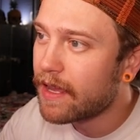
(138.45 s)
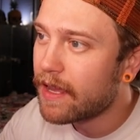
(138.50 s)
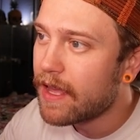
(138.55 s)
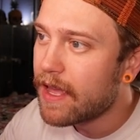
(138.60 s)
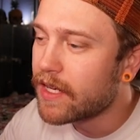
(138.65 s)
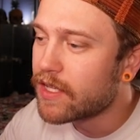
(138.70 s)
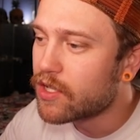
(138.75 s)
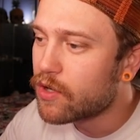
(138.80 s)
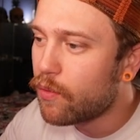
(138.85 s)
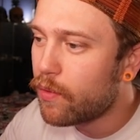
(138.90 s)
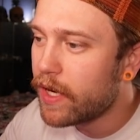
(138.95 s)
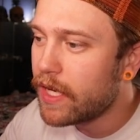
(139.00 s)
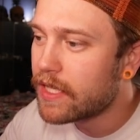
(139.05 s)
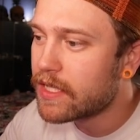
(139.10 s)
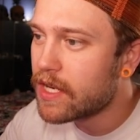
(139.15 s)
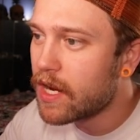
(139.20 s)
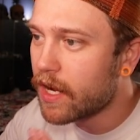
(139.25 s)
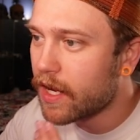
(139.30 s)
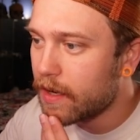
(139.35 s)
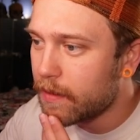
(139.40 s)
and his
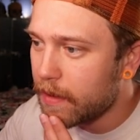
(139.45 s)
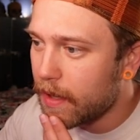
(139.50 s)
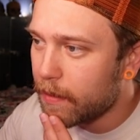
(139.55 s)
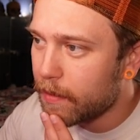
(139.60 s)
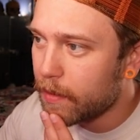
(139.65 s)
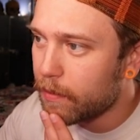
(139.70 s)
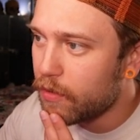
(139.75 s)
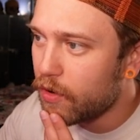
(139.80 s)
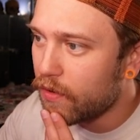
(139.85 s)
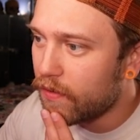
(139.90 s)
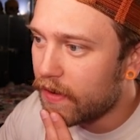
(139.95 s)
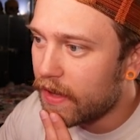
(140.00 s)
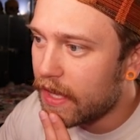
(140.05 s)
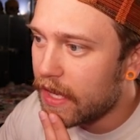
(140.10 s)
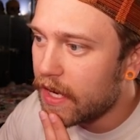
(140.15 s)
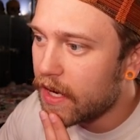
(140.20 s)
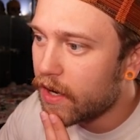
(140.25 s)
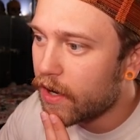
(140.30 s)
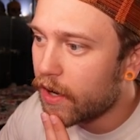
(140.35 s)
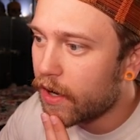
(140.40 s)
queen's not gonna be able to move
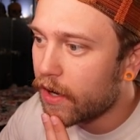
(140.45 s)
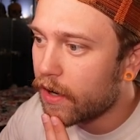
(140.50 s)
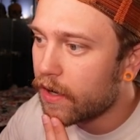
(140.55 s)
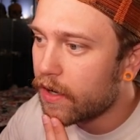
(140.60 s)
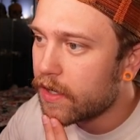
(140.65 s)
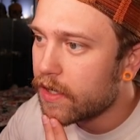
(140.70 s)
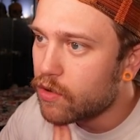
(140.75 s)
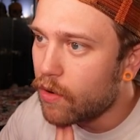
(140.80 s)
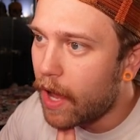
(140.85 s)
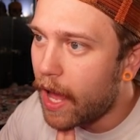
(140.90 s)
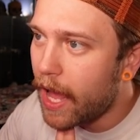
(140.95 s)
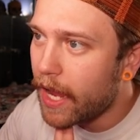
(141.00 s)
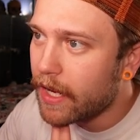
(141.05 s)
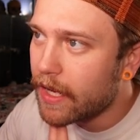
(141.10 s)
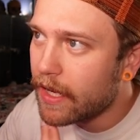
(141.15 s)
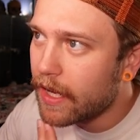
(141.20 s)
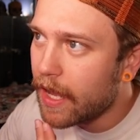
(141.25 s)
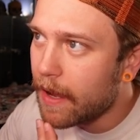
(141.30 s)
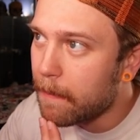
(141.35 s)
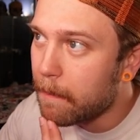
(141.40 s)
here, so I
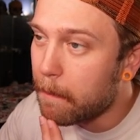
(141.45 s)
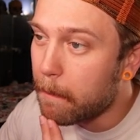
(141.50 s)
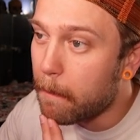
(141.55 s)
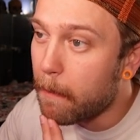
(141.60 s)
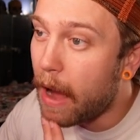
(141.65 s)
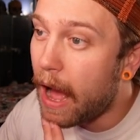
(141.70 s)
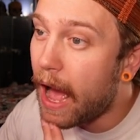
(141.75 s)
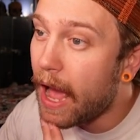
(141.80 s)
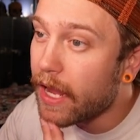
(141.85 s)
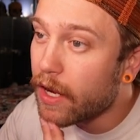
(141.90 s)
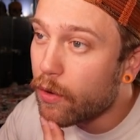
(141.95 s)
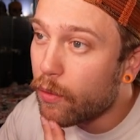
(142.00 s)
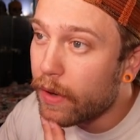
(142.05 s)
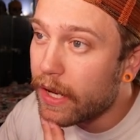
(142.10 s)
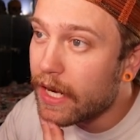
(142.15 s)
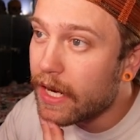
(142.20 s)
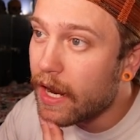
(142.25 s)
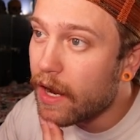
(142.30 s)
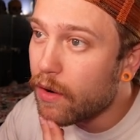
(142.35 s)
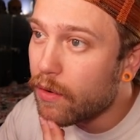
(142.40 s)
can get my
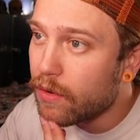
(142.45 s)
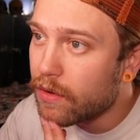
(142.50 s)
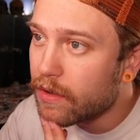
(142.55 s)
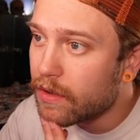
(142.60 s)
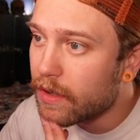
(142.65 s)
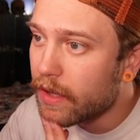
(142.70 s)
queen out,